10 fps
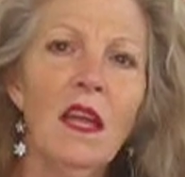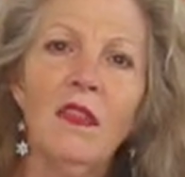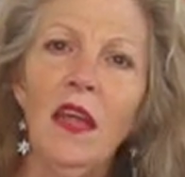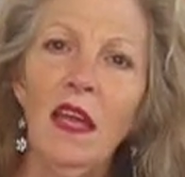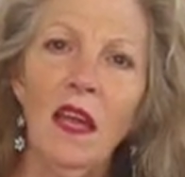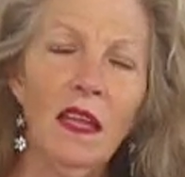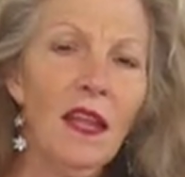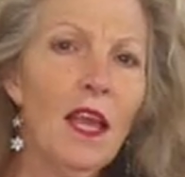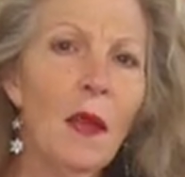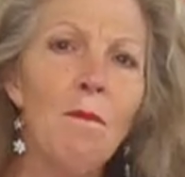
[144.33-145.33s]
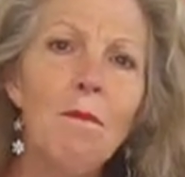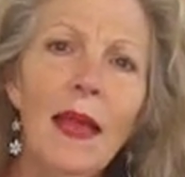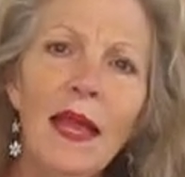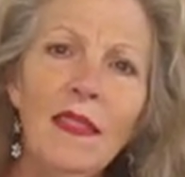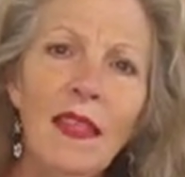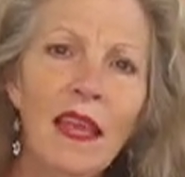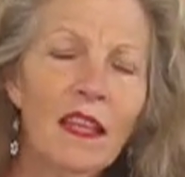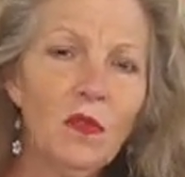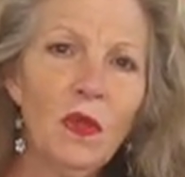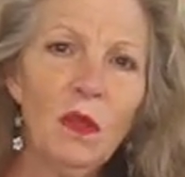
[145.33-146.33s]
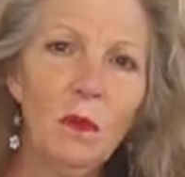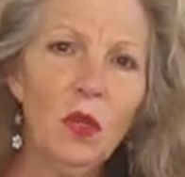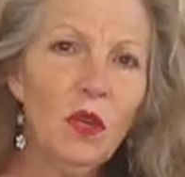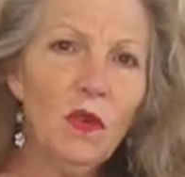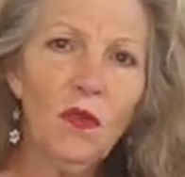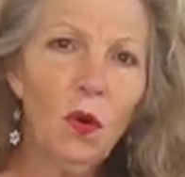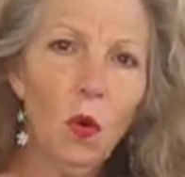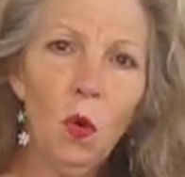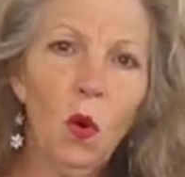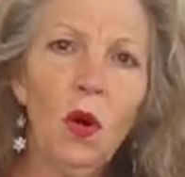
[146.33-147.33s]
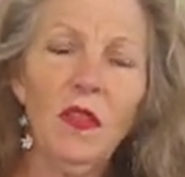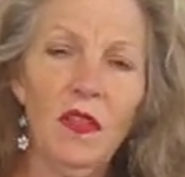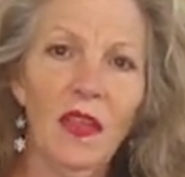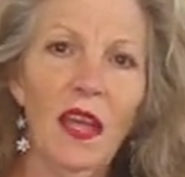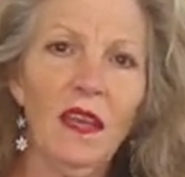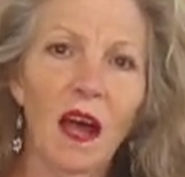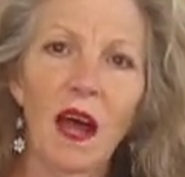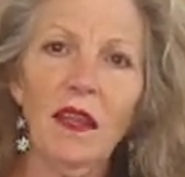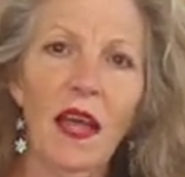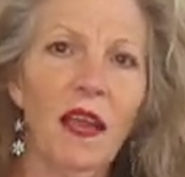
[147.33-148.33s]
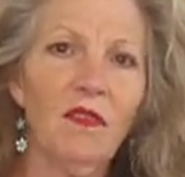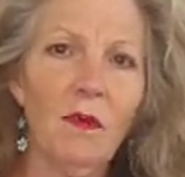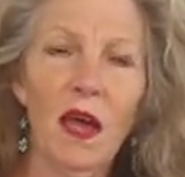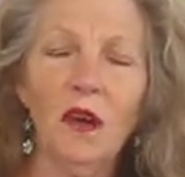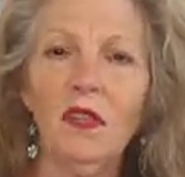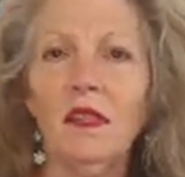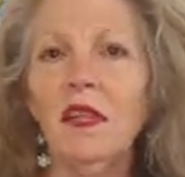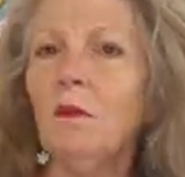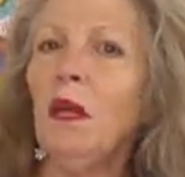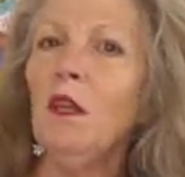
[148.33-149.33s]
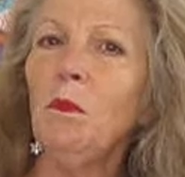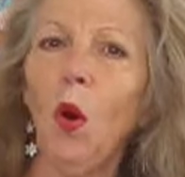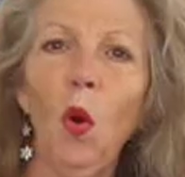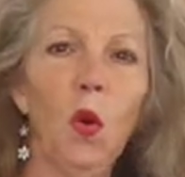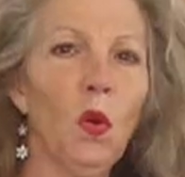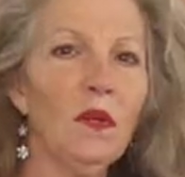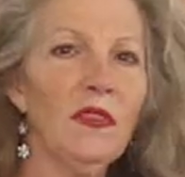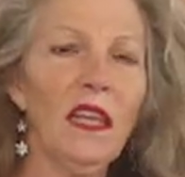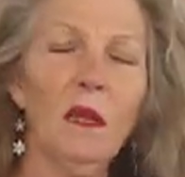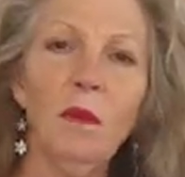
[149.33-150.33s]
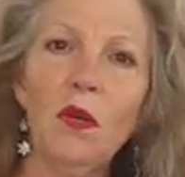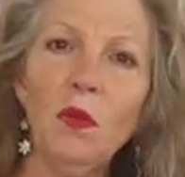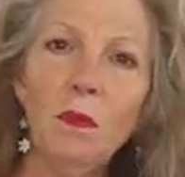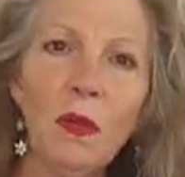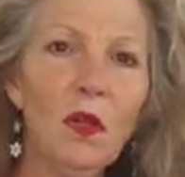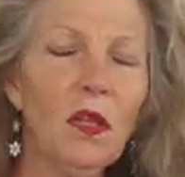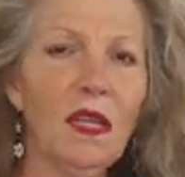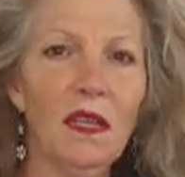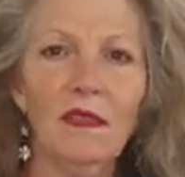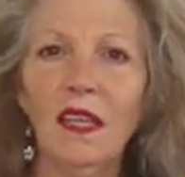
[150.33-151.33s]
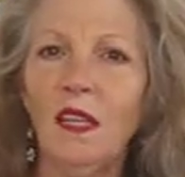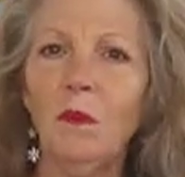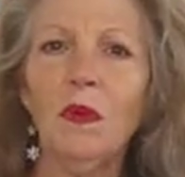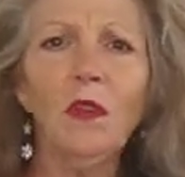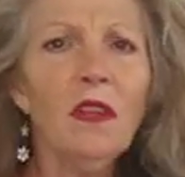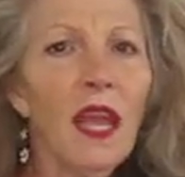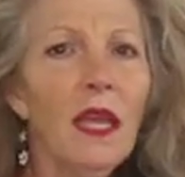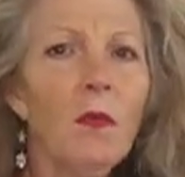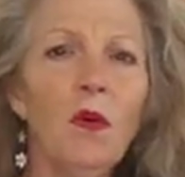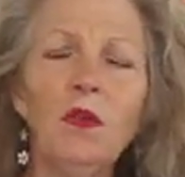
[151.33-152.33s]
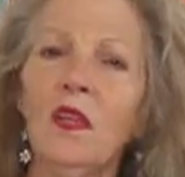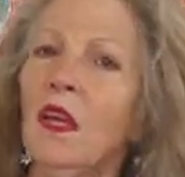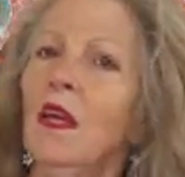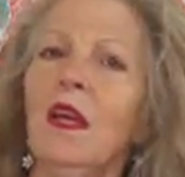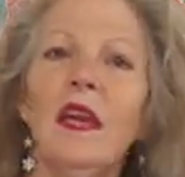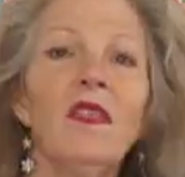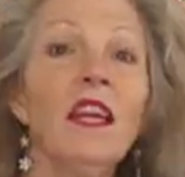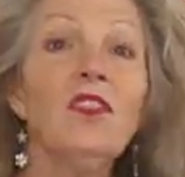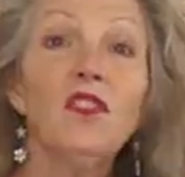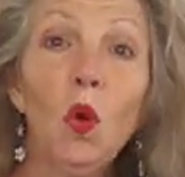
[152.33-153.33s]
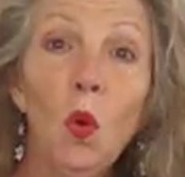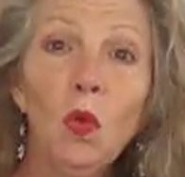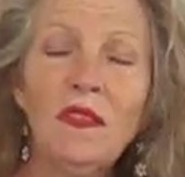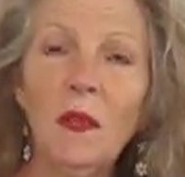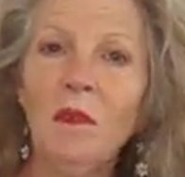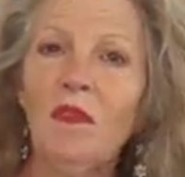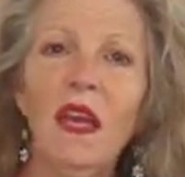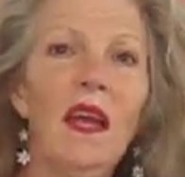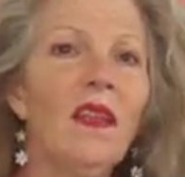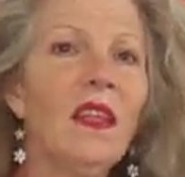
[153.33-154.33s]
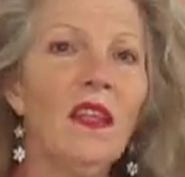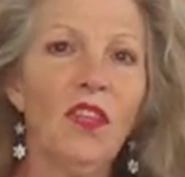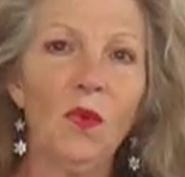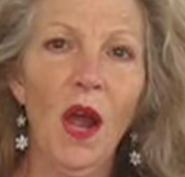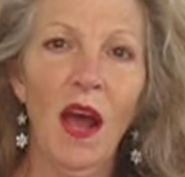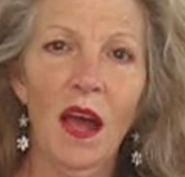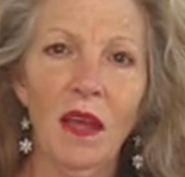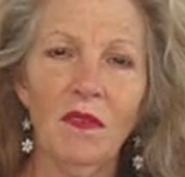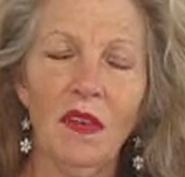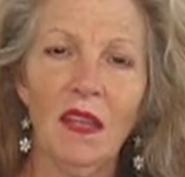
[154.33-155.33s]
They had made things with the beautiful ore that they had gotten out of the mountain. They made bowls, they could build buildings, they could build tables. They sold some of it and they thrived.